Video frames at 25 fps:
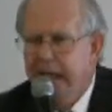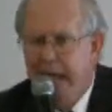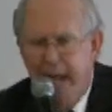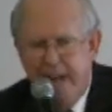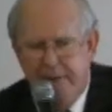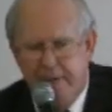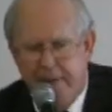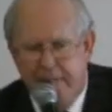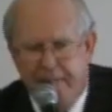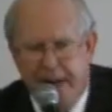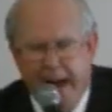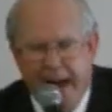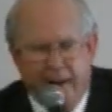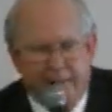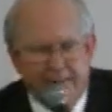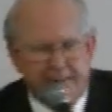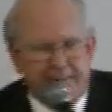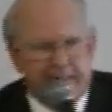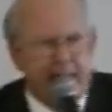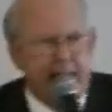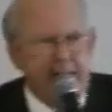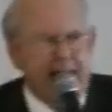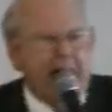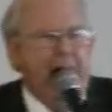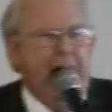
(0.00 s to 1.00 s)
And the Bible
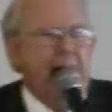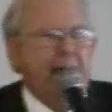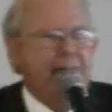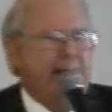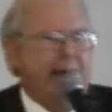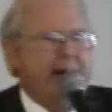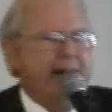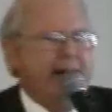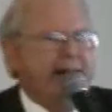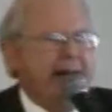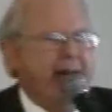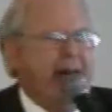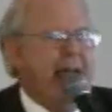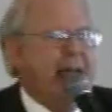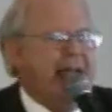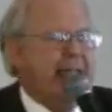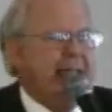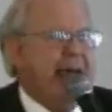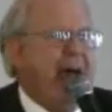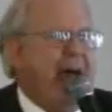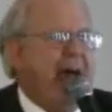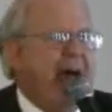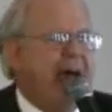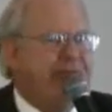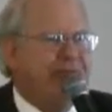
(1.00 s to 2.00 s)
said, not many days
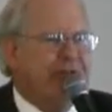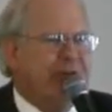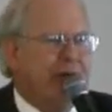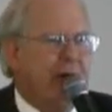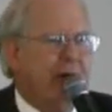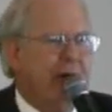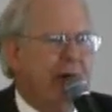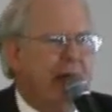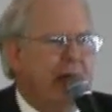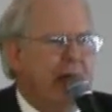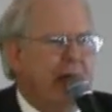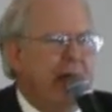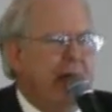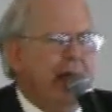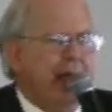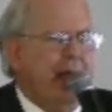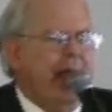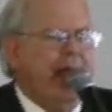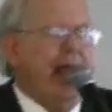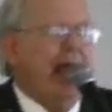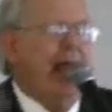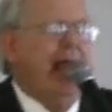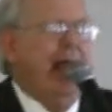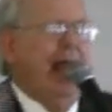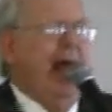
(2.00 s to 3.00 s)
after,
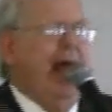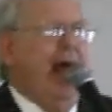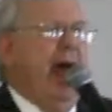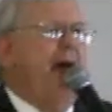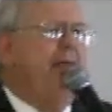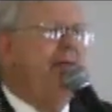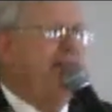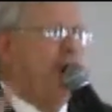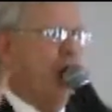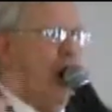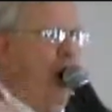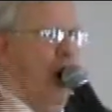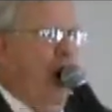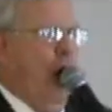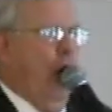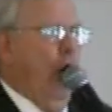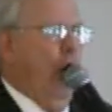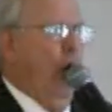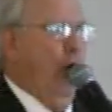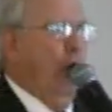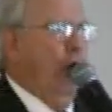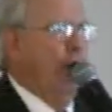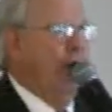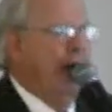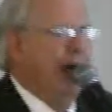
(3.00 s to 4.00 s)
he left
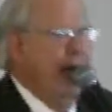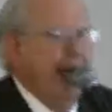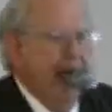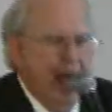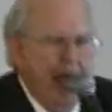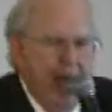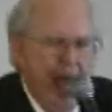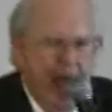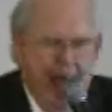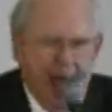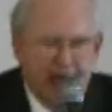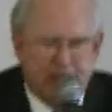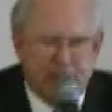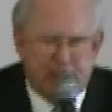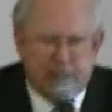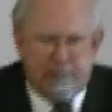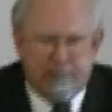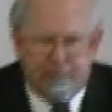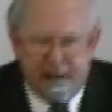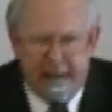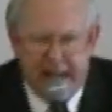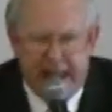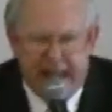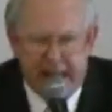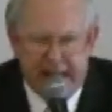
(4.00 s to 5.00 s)
home and
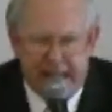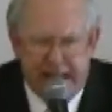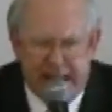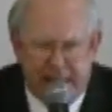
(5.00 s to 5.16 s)
spent